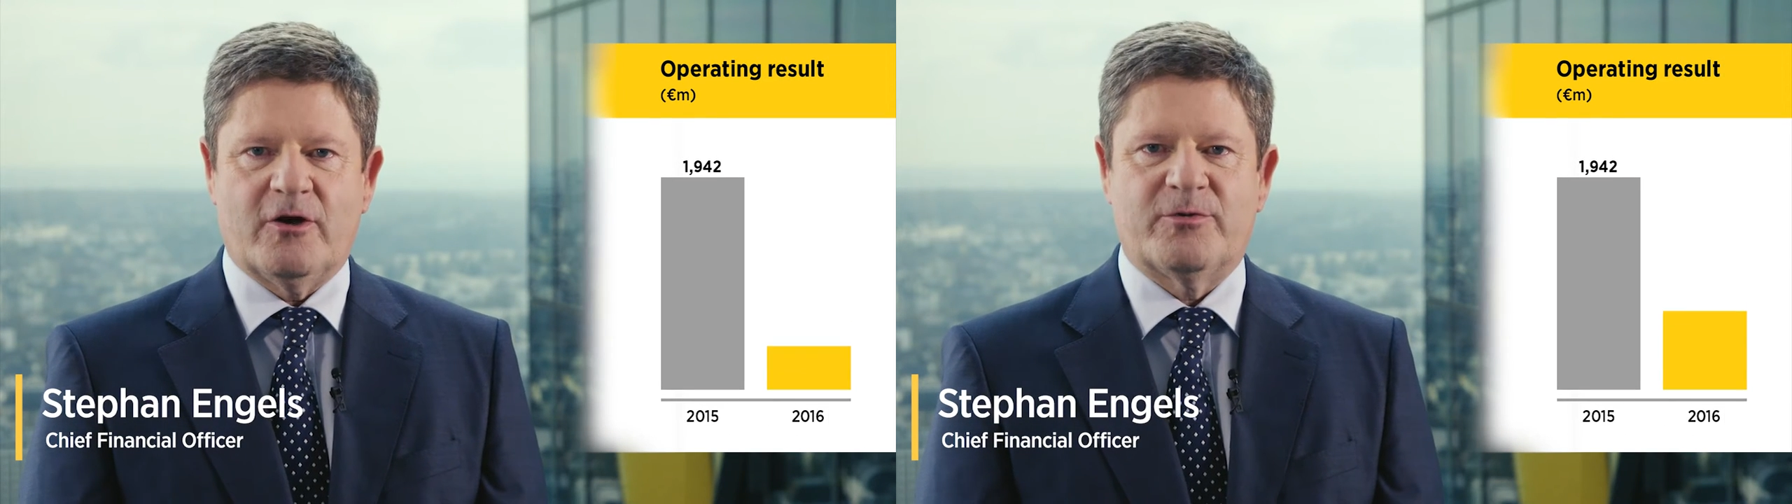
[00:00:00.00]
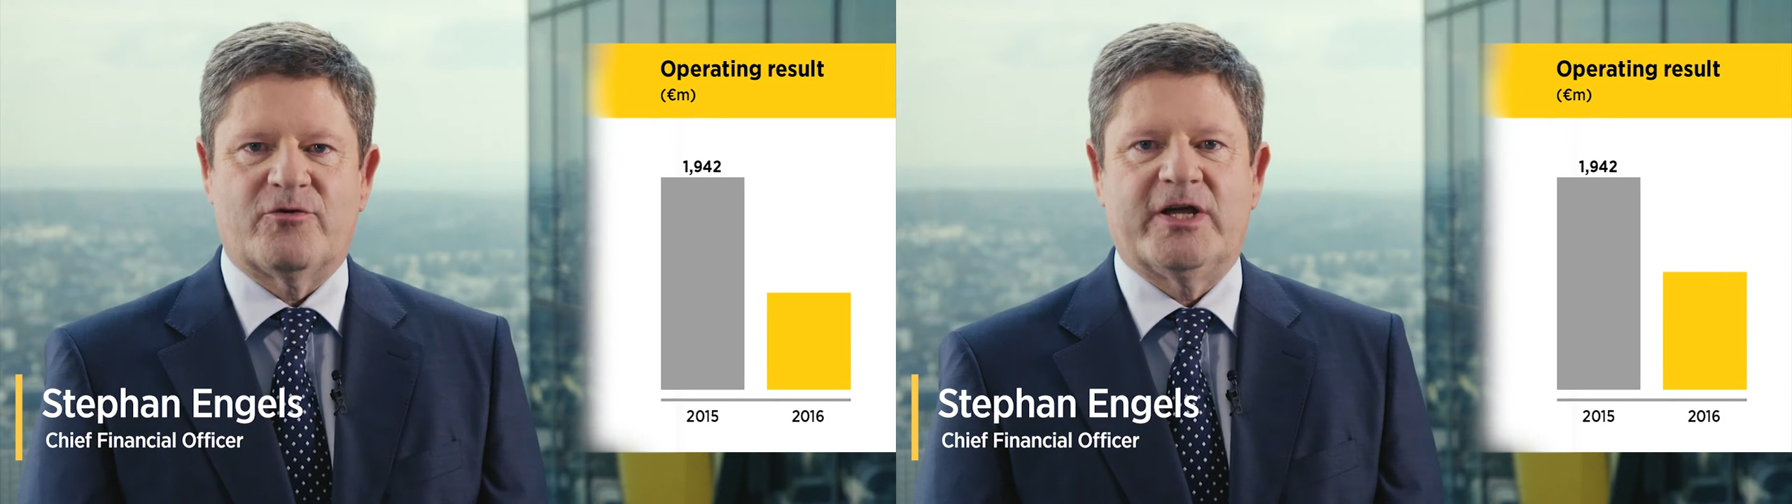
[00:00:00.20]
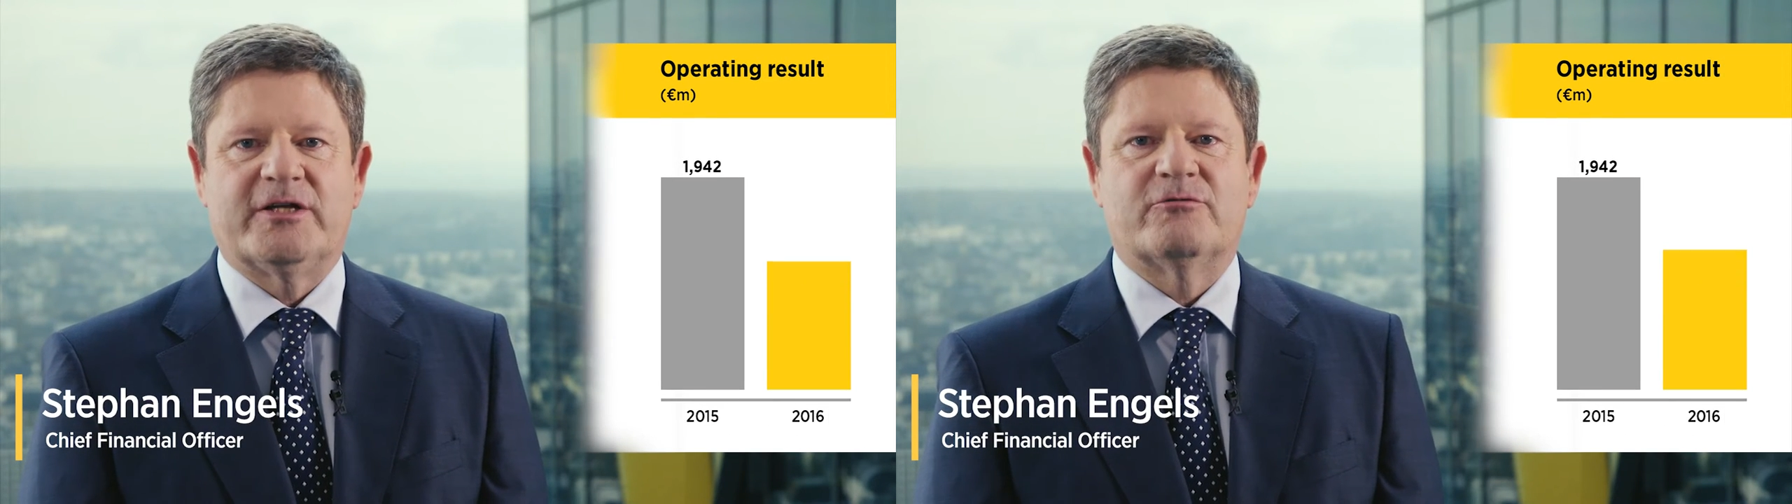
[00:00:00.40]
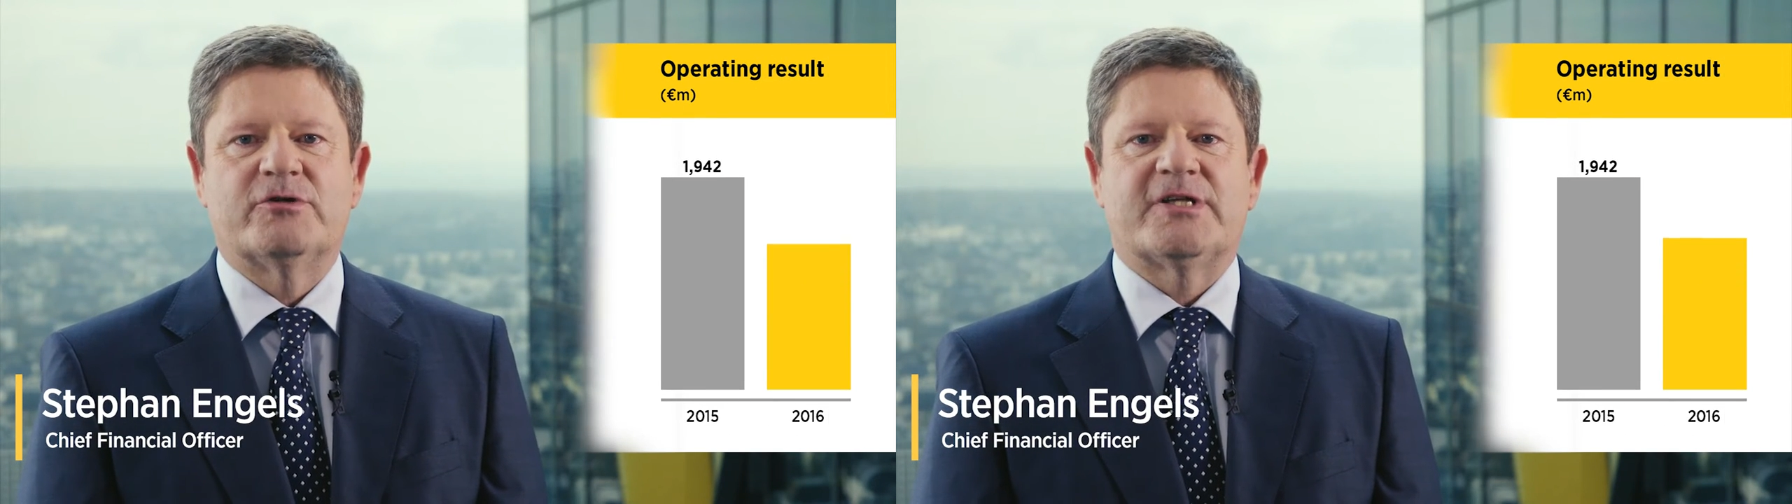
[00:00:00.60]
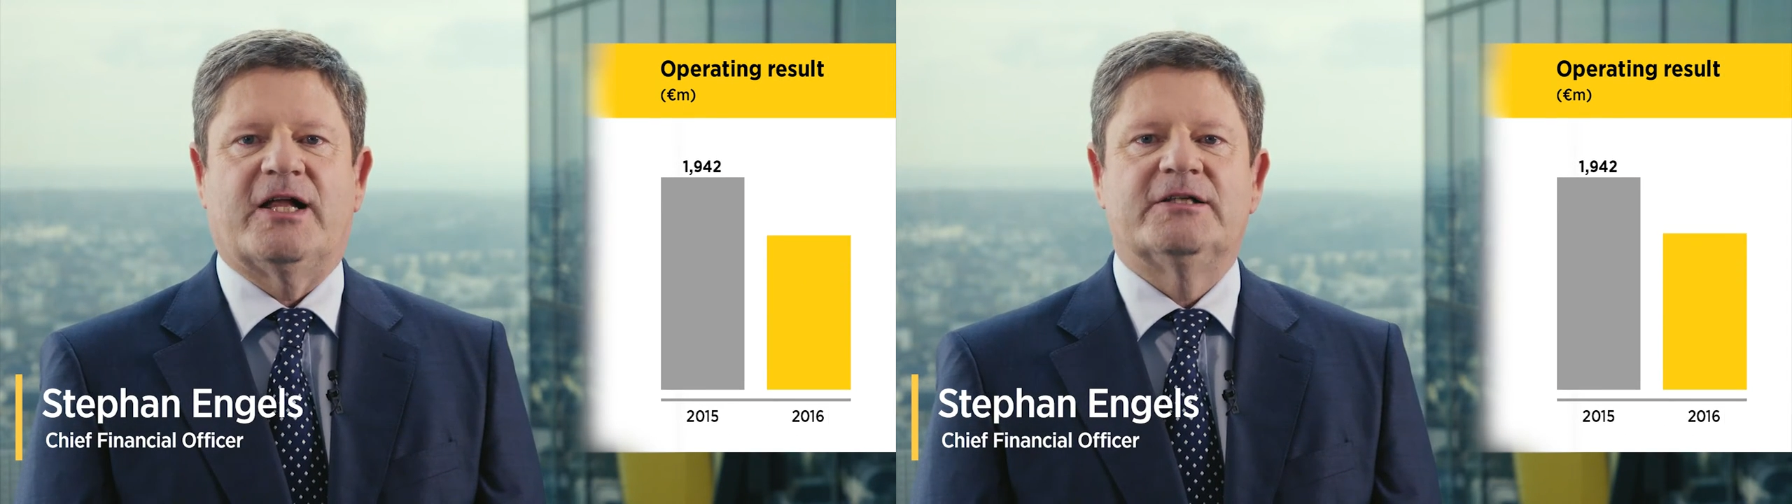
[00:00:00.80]
operating
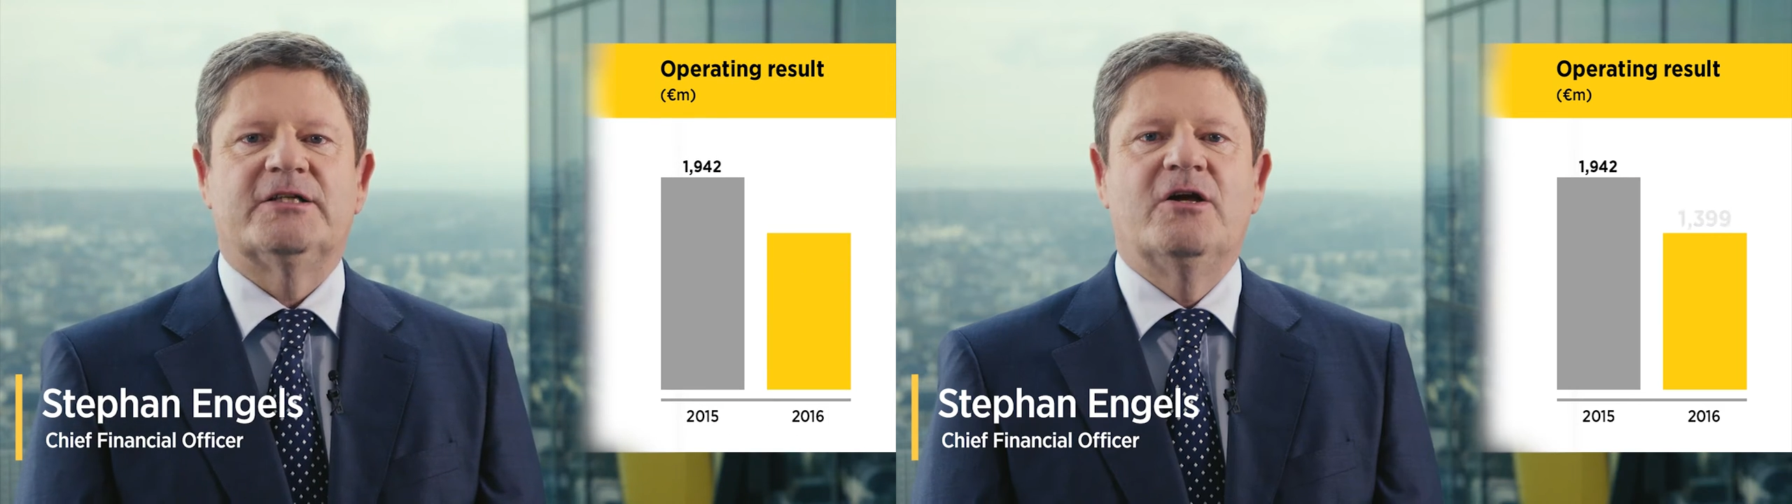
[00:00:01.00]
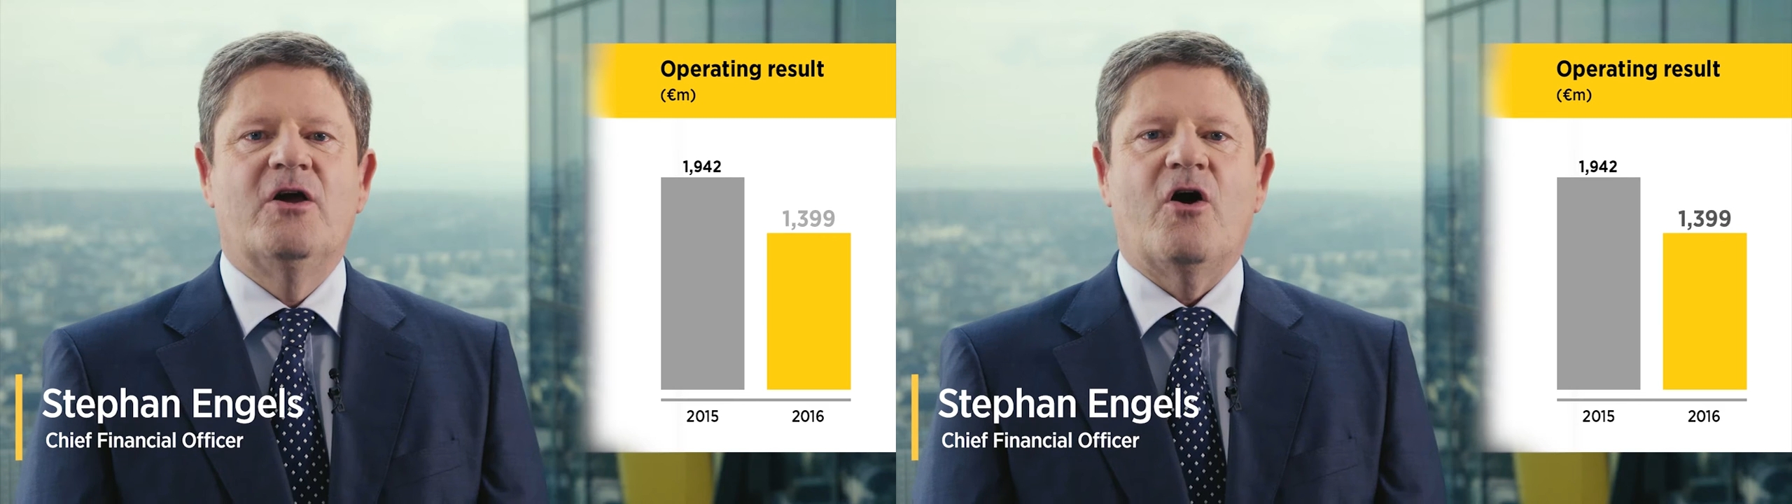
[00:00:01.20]
result